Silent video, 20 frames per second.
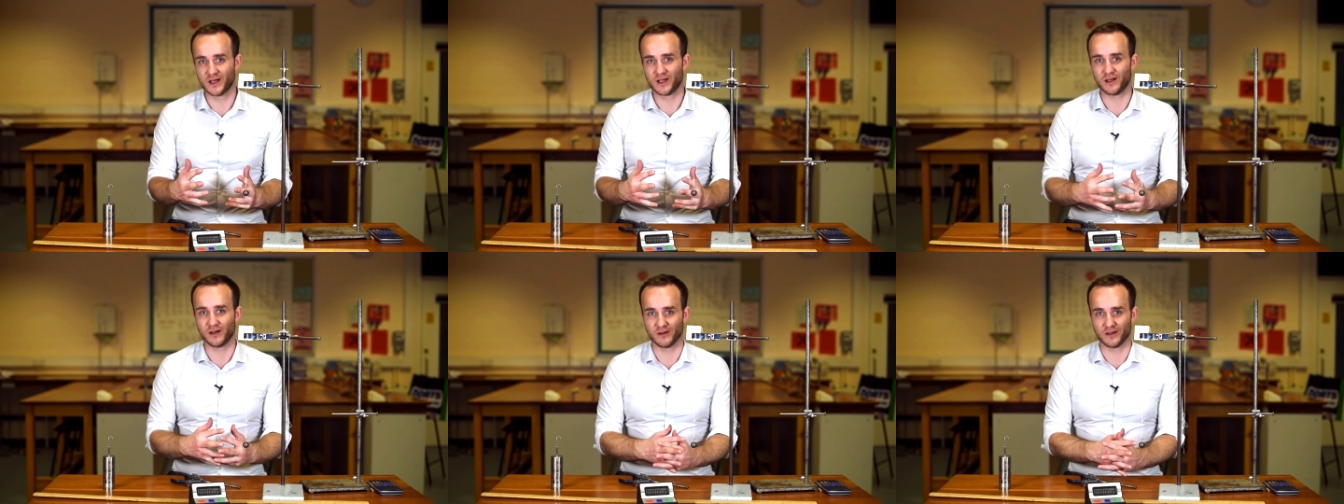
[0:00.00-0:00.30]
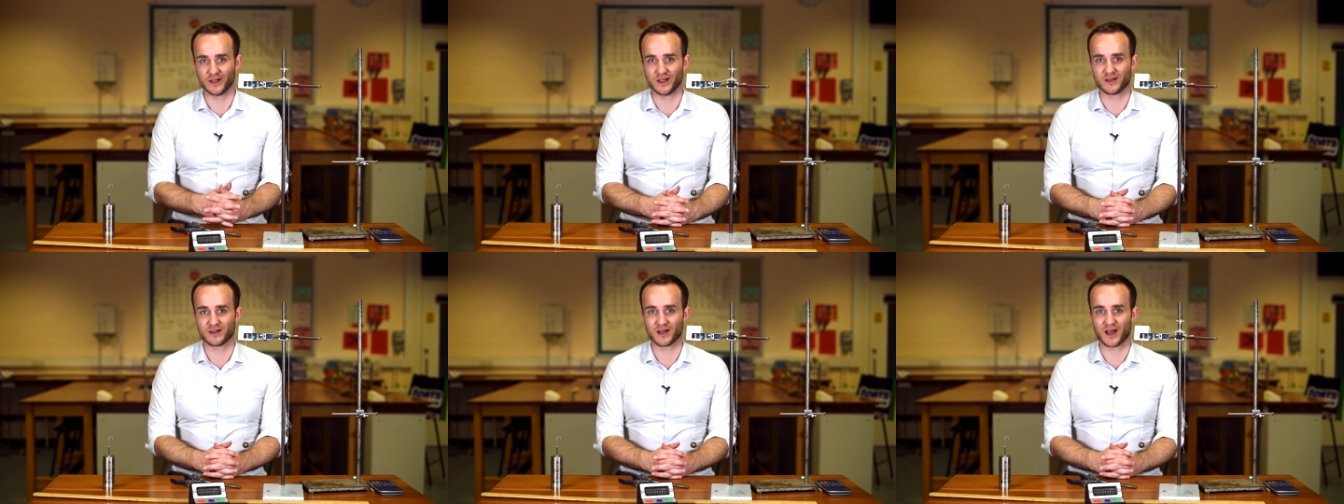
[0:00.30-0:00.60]
you'll
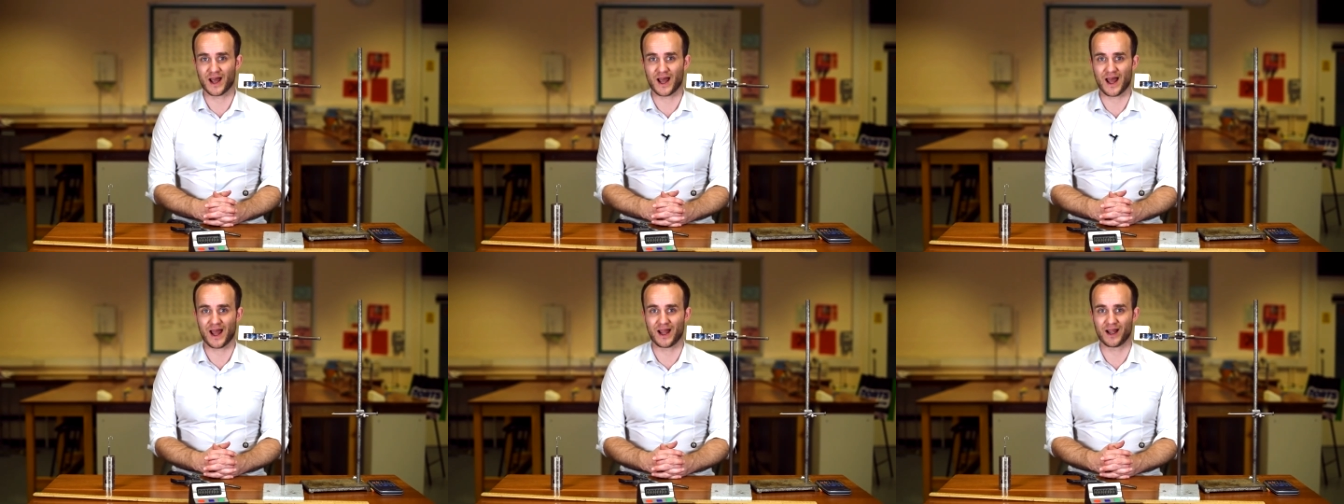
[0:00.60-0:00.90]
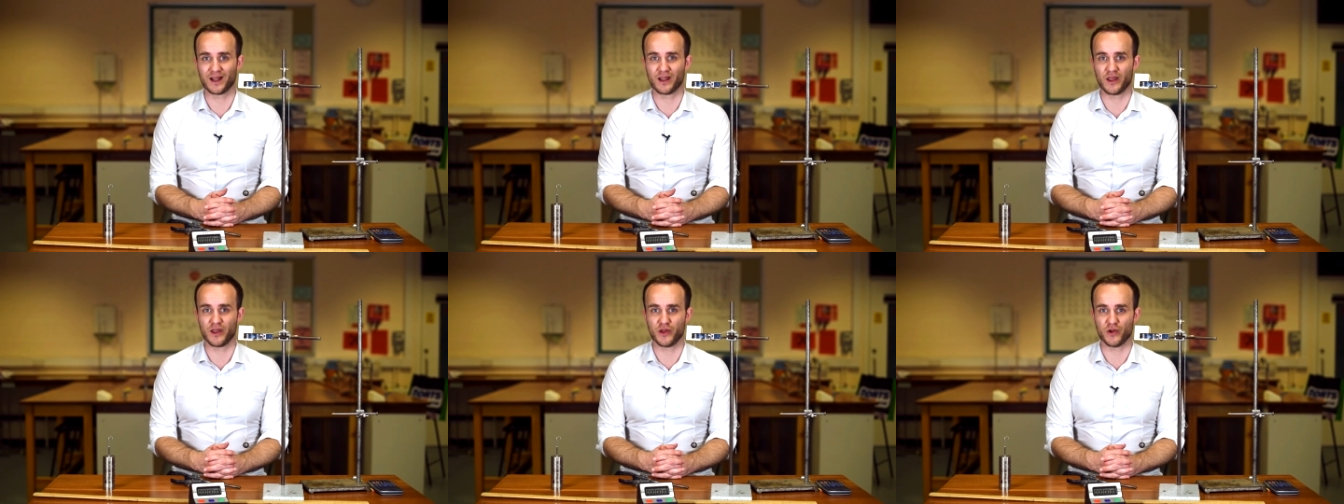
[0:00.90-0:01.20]
need to
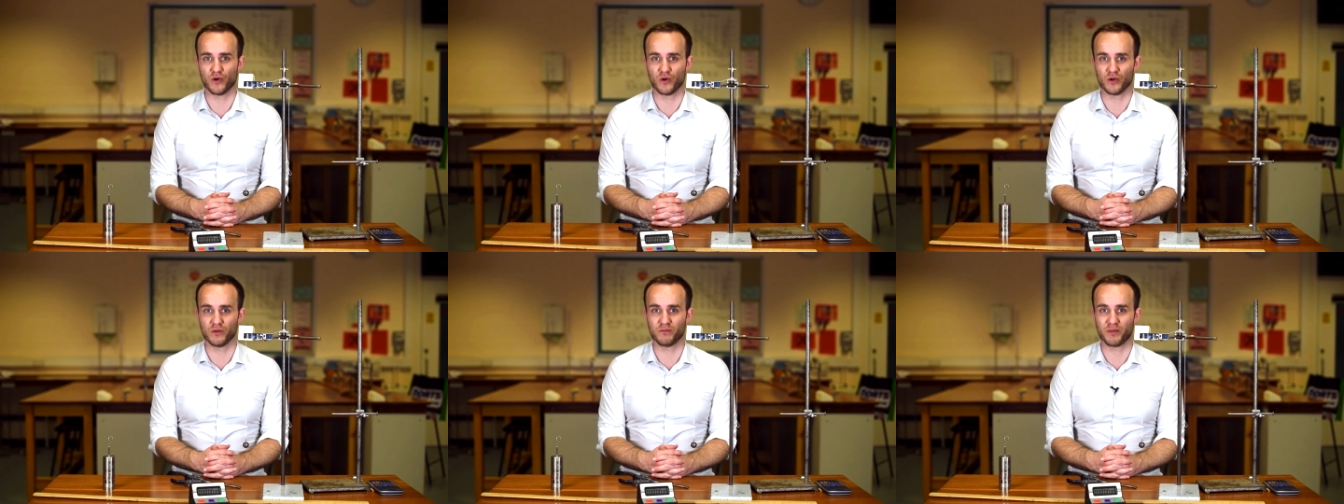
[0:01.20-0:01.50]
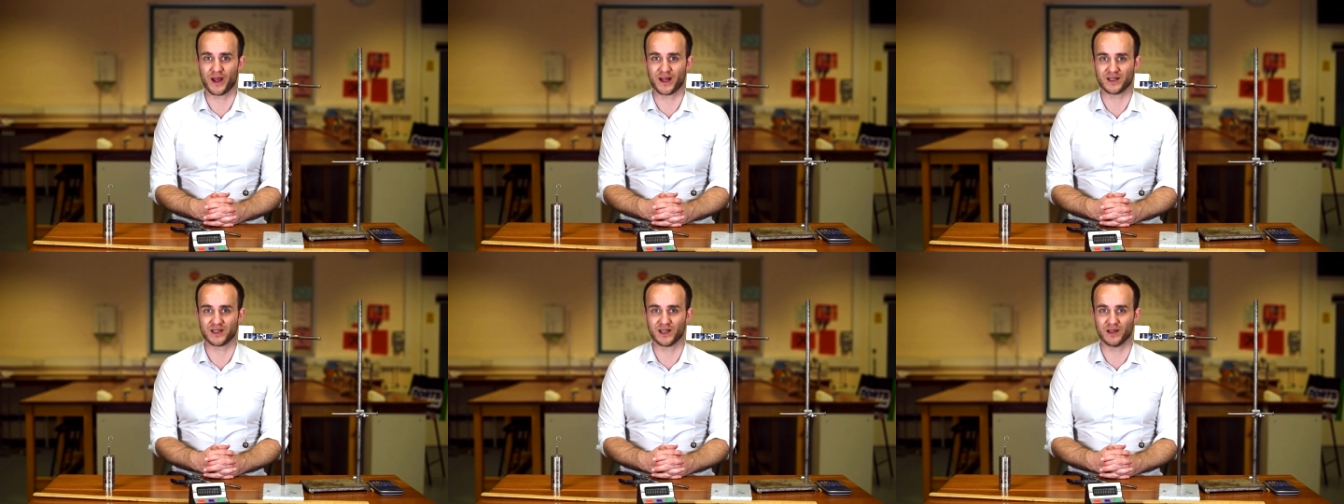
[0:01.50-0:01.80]
hang your
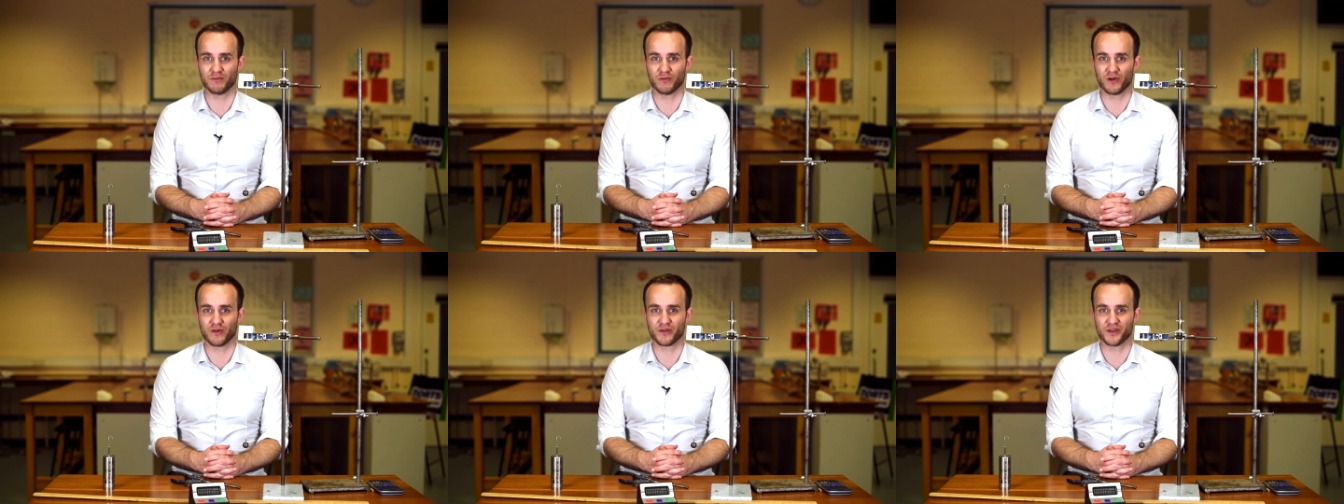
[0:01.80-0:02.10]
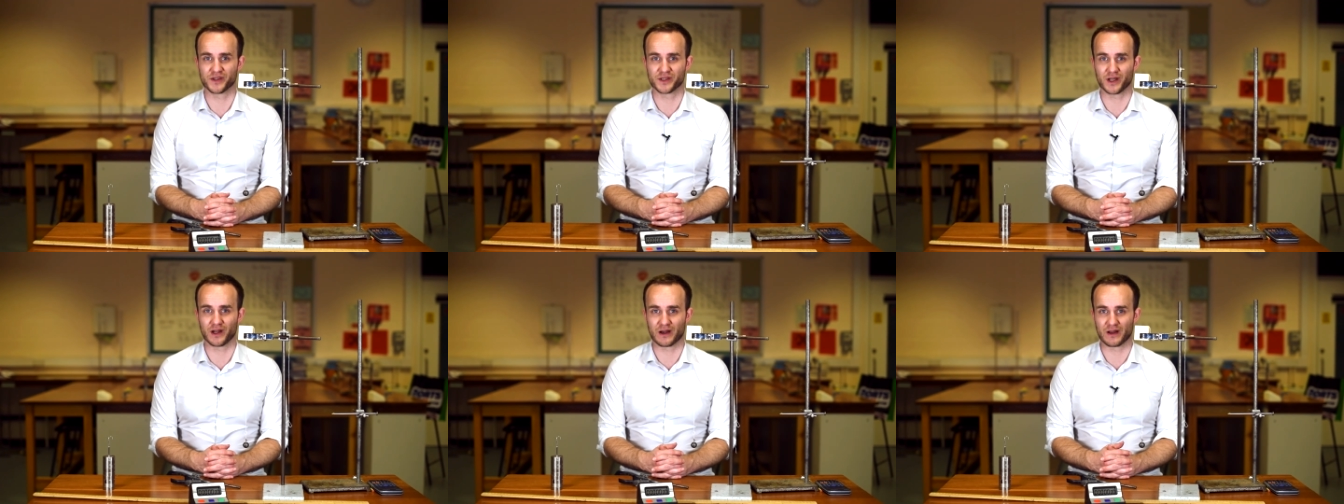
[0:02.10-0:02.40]
pendulum off
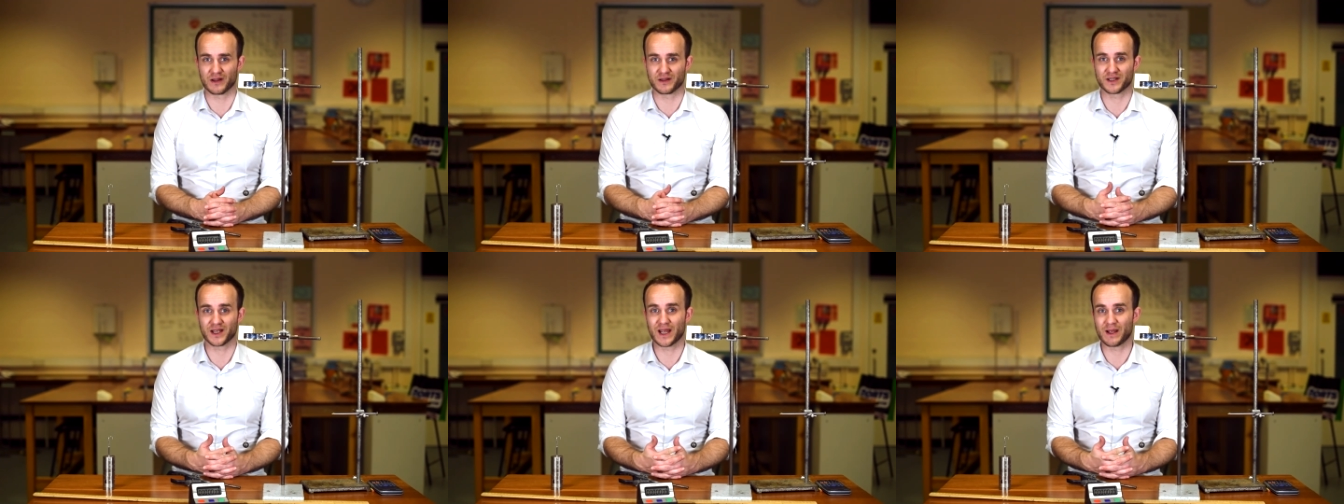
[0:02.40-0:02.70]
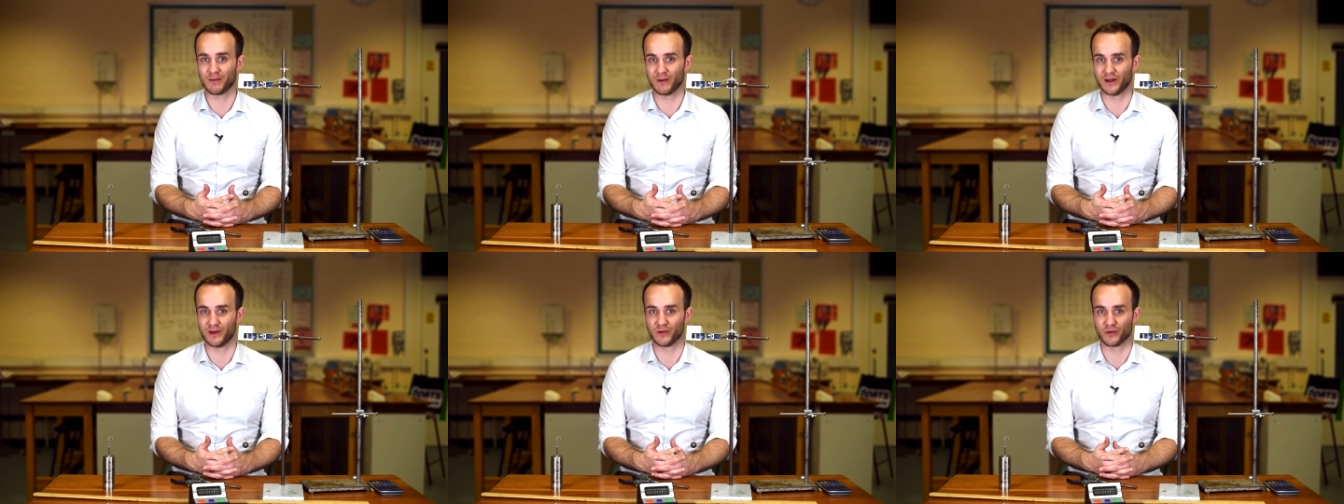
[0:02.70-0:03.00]
the side of the
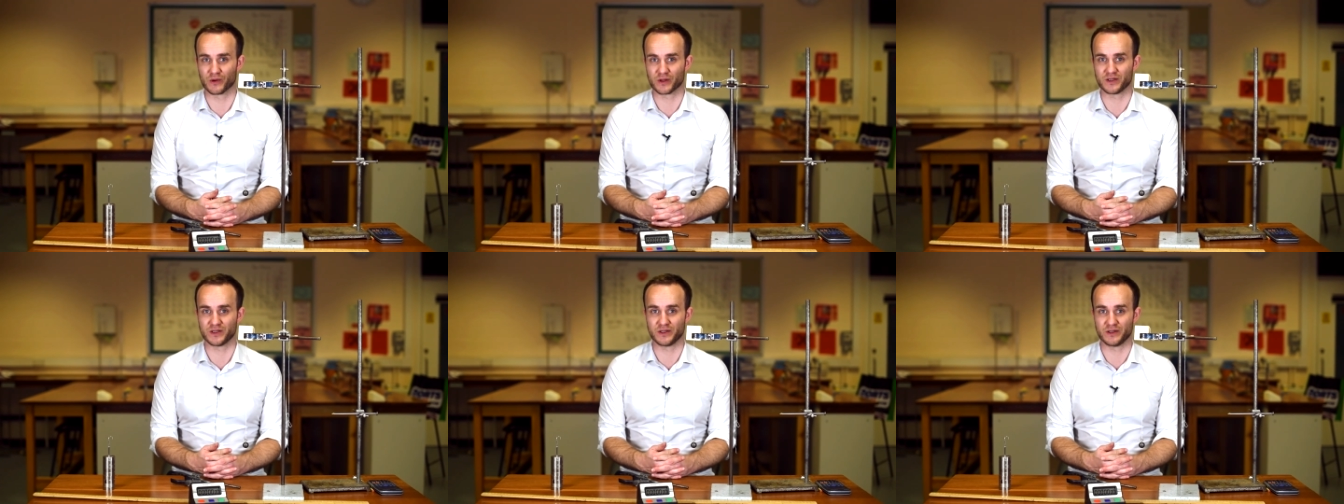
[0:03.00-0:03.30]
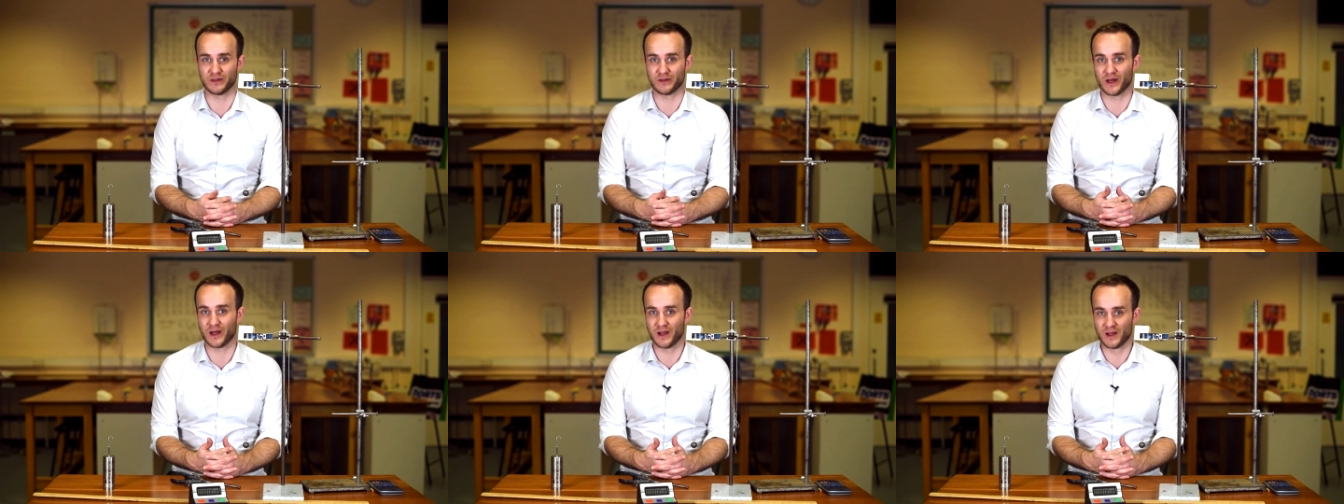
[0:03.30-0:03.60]
table in order to
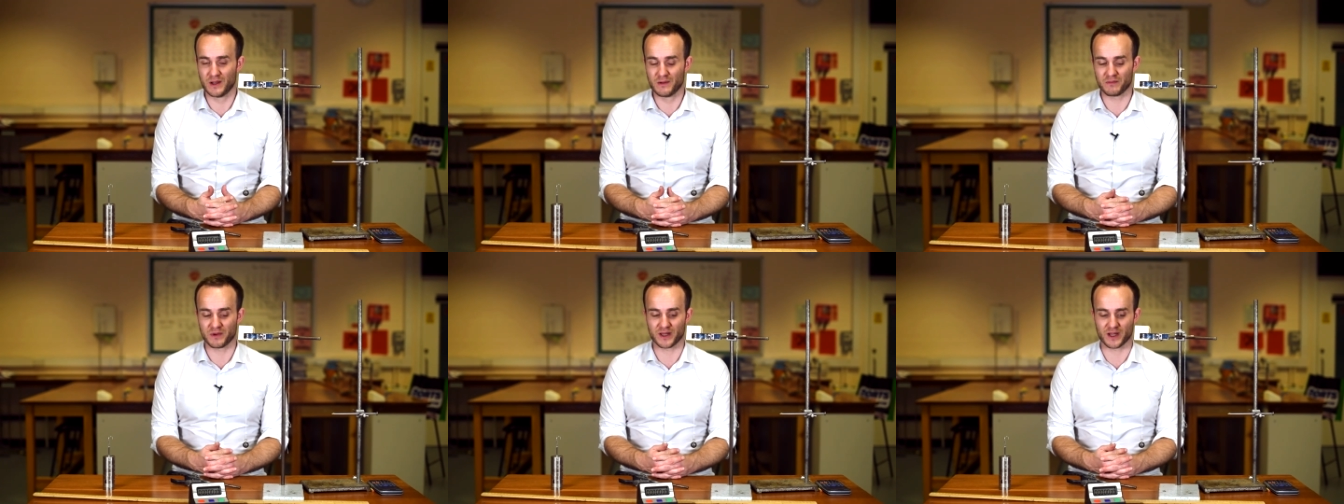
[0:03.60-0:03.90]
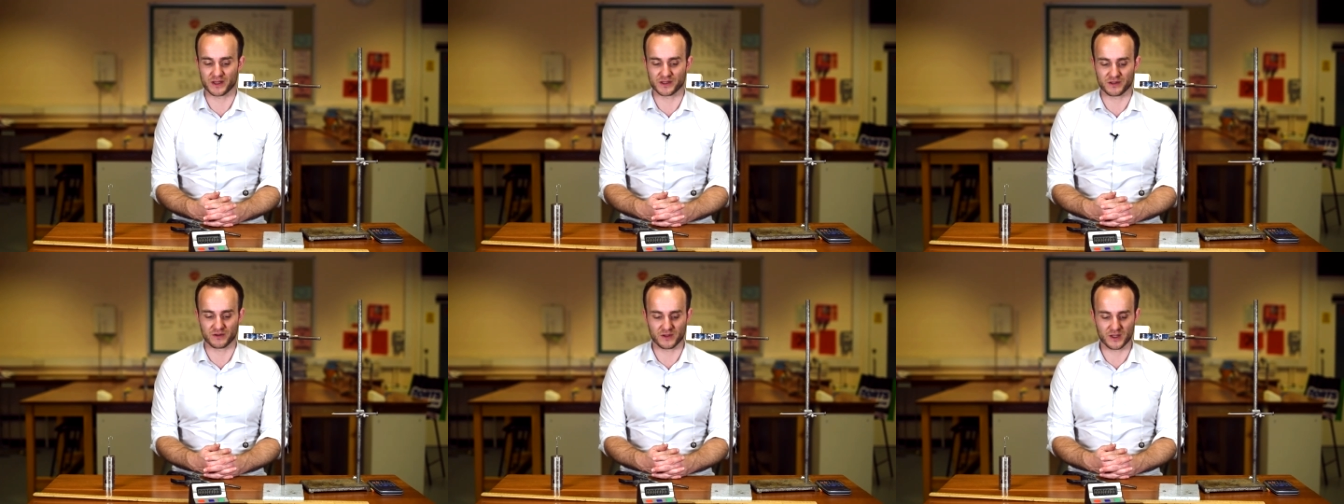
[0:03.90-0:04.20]
do that, but
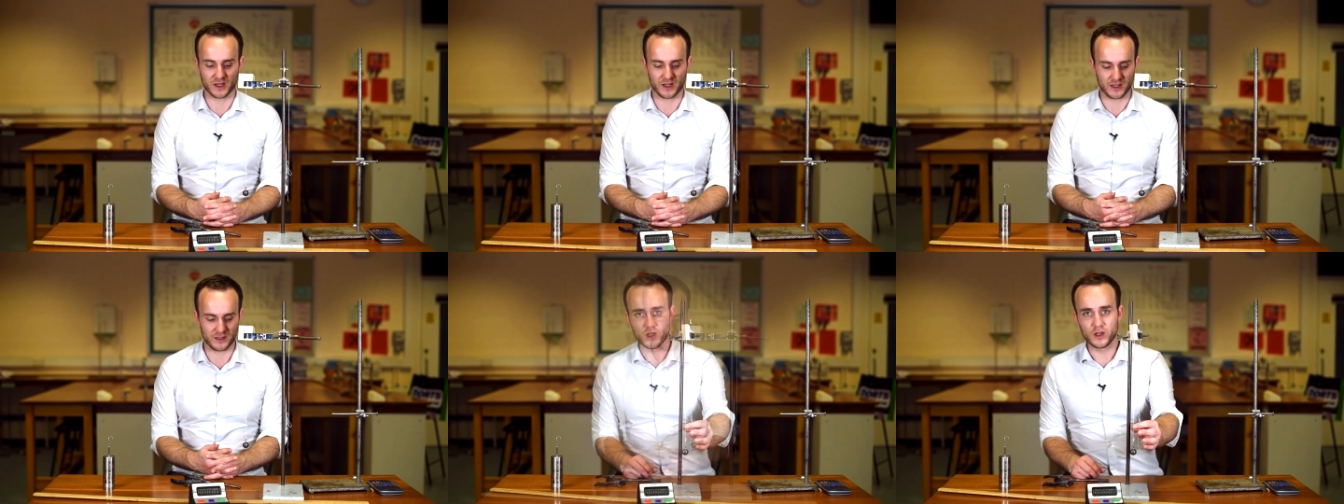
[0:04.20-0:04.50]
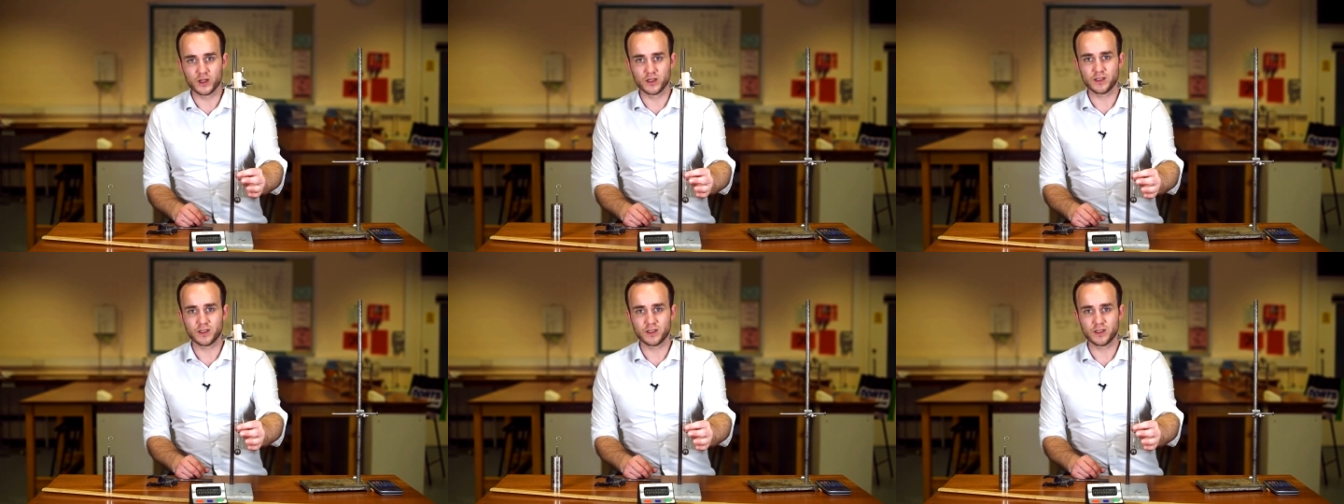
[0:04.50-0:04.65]
that's okay.